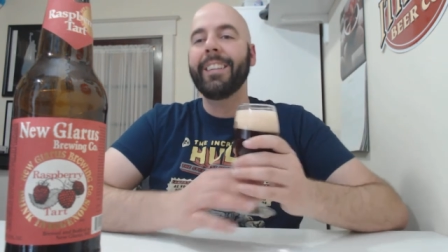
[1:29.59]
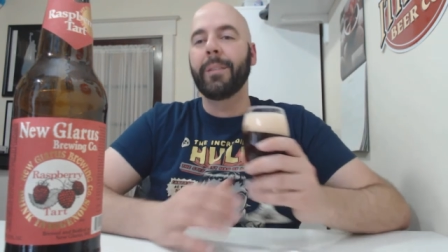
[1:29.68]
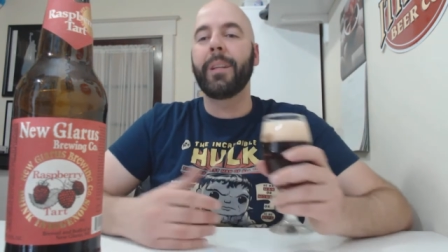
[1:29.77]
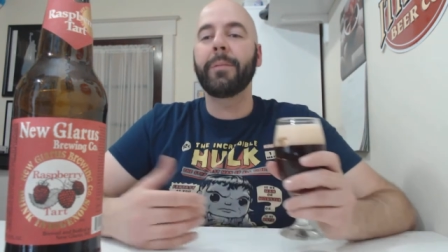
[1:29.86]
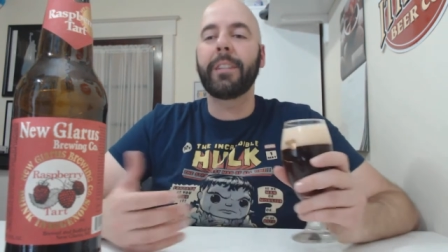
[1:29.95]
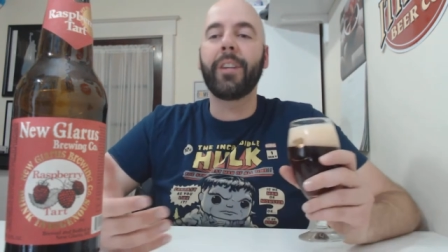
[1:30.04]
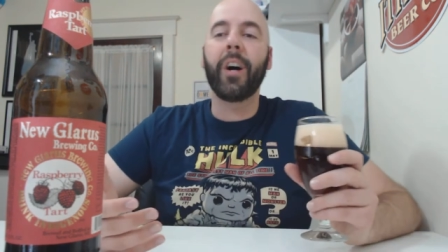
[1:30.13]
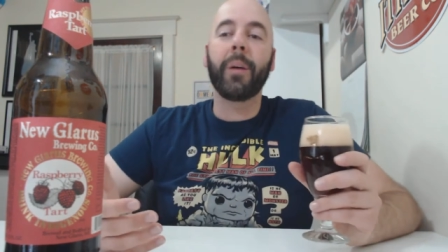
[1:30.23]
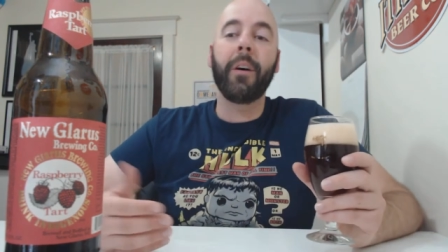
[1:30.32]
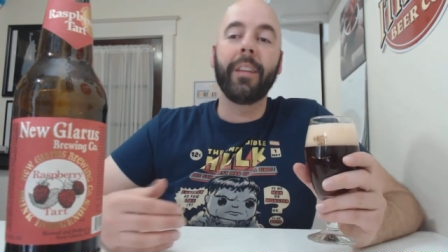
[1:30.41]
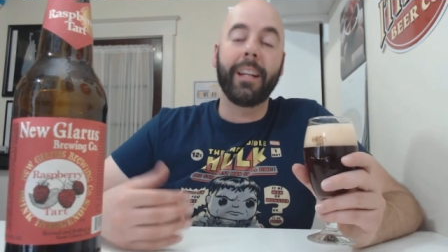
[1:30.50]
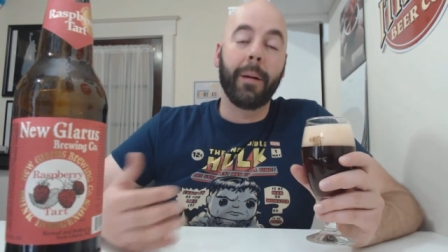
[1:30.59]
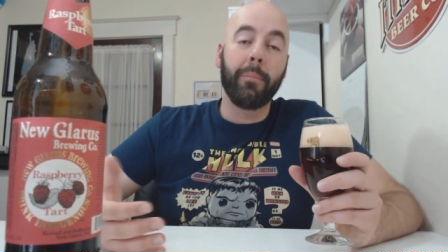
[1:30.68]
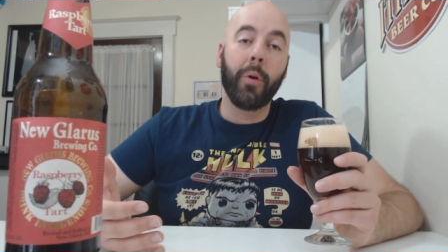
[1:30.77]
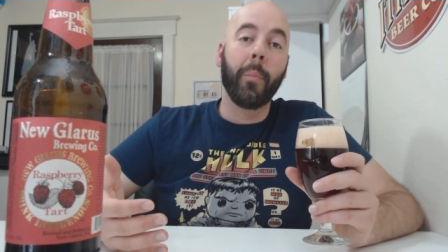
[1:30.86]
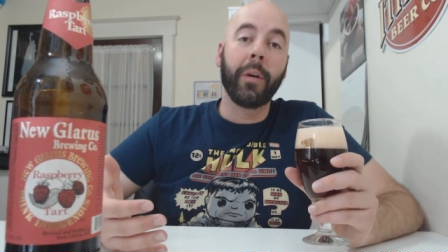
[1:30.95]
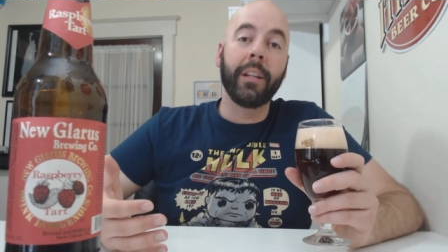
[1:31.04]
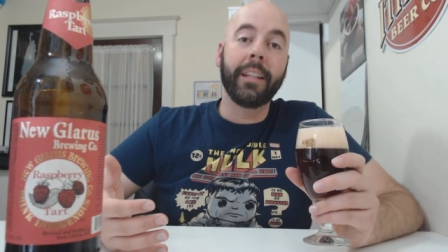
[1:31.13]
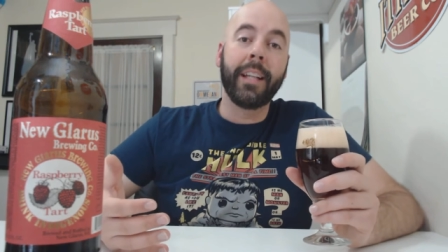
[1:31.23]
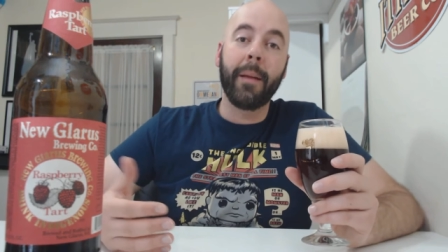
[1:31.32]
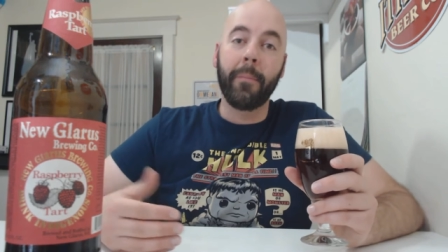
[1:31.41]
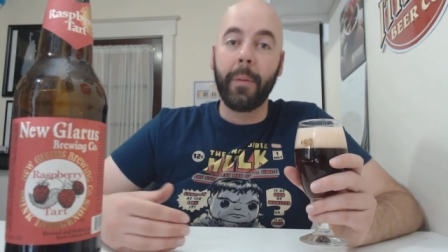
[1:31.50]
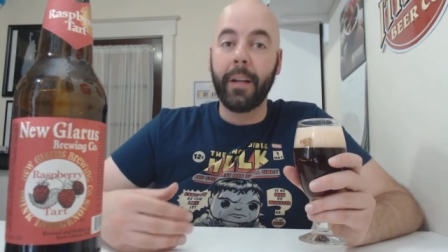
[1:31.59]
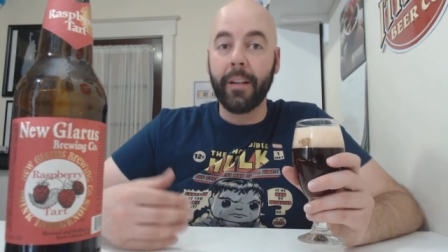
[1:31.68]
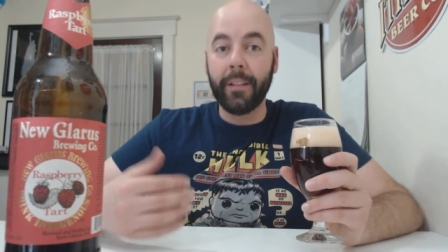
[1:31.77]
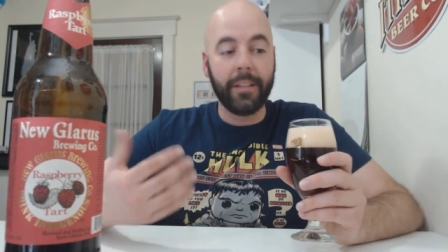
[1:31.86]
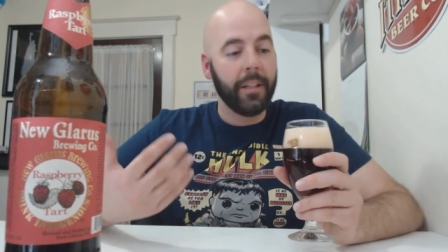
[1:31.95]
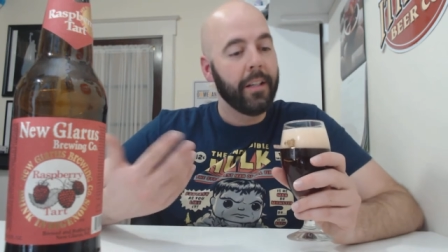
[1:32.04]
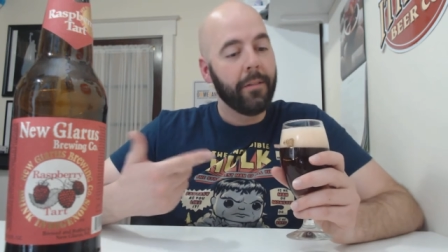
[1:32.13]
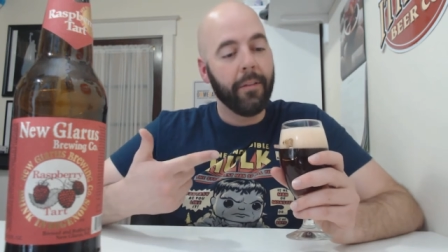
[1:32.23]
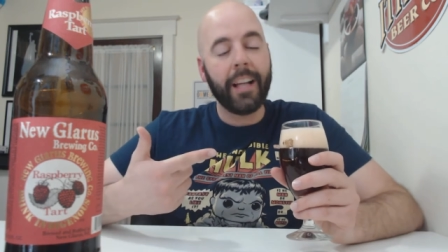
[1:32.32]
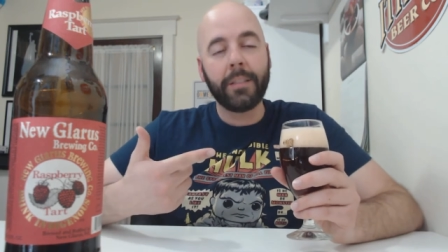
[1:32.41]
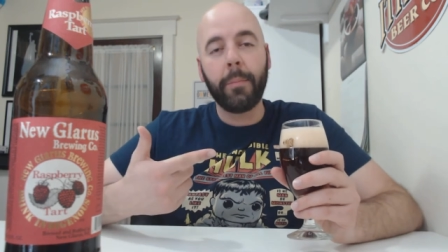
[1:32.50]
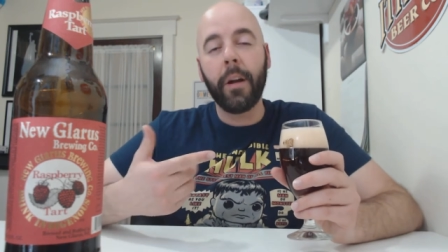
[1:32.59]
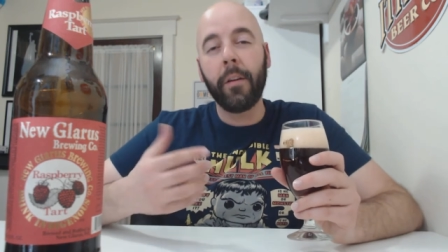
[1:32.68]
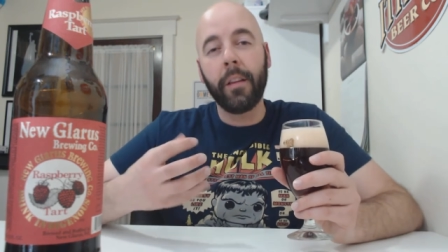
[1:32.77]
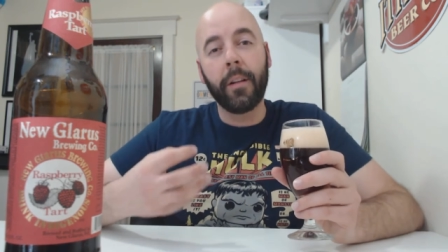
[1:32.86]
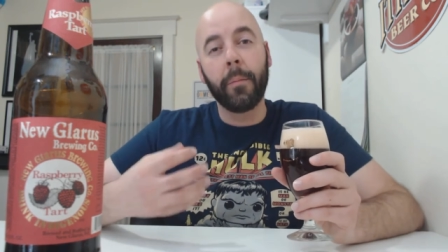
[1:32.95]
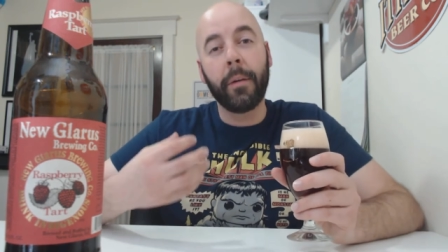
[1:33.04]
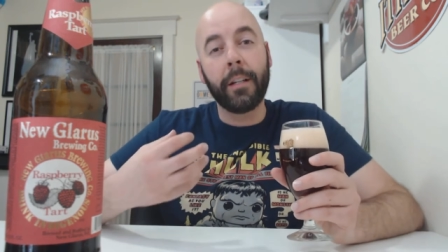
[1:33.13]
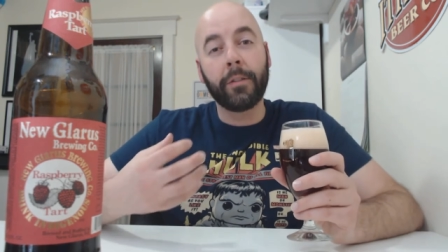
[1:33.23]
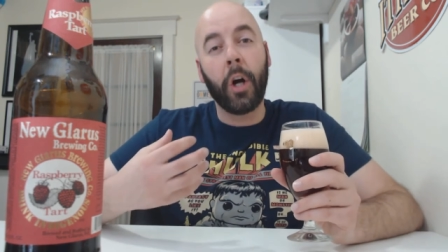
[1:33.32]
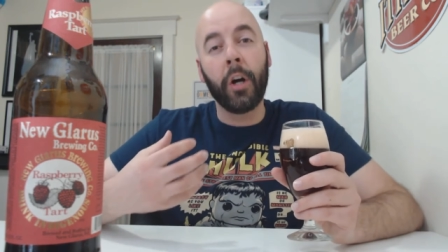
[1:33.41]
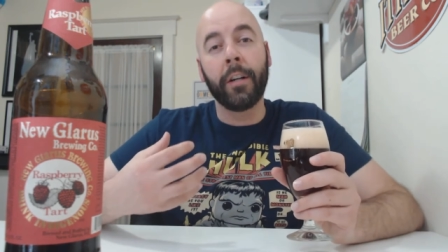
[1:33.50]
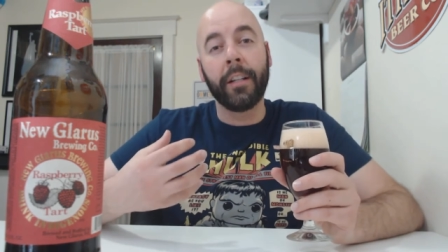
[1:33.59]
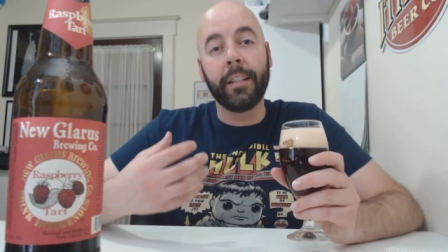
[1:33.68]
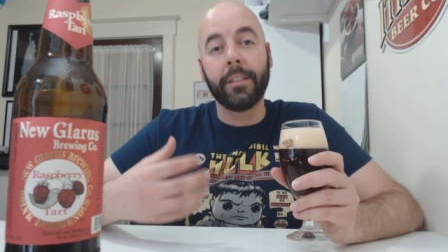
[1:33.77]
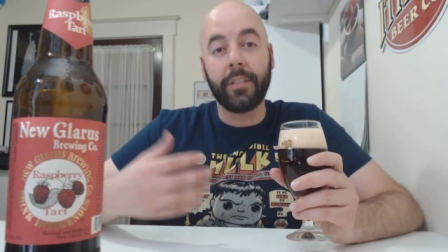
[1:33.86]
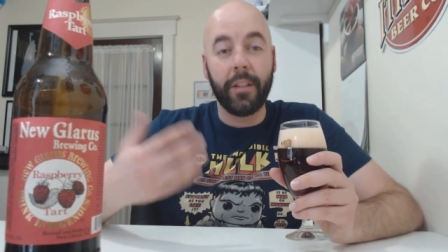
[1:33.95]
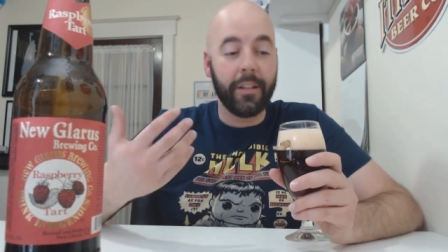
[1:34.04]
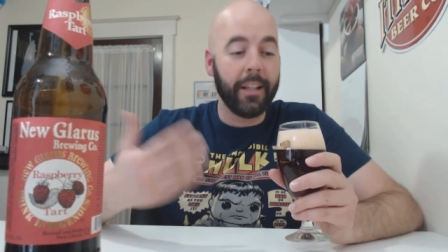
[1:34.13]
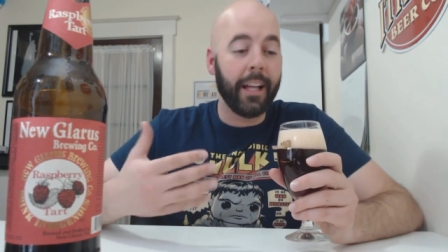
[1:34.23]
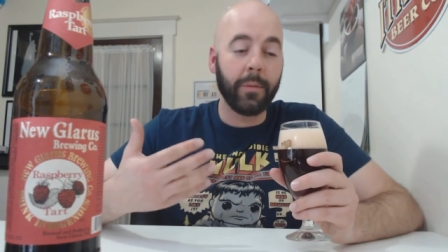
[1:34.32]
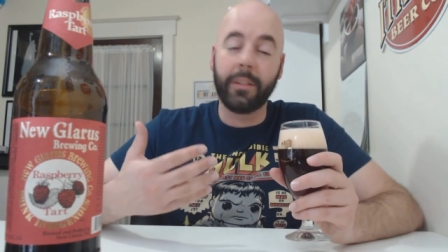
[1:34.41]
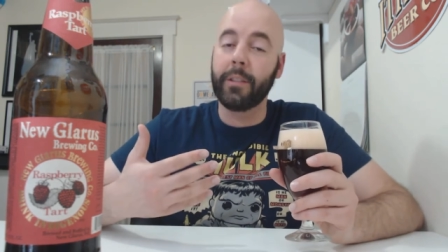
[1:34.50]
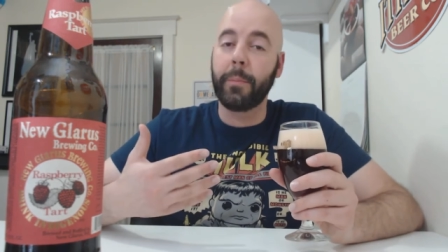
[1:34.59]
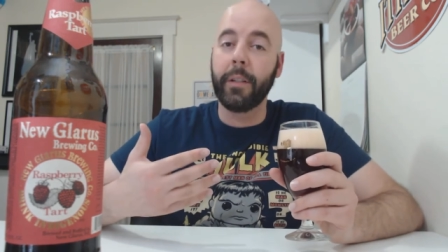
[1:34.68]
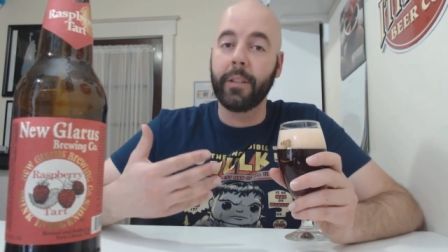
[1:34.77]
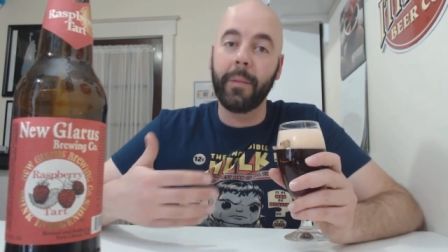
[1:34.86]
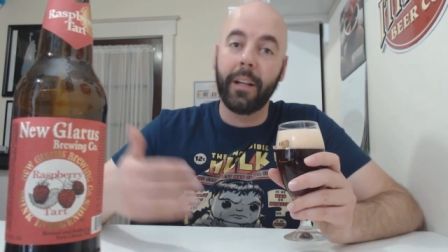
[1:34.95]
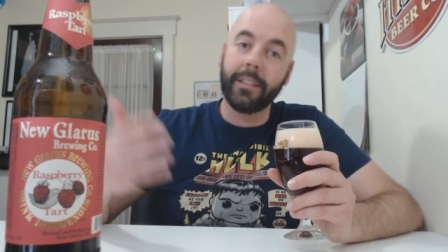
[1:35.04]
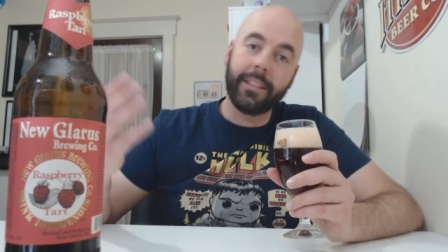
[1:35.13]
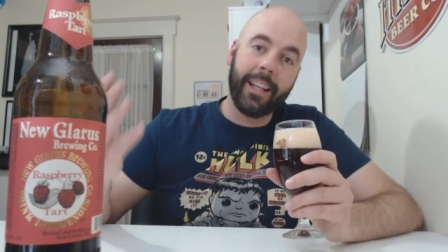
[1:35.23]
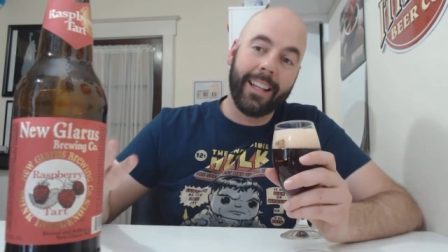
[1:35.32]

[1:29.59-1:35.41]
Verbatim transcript: sometimes I talk about like appropriately named beers. Raspberry, a little bit of tartness. That's what this beer smells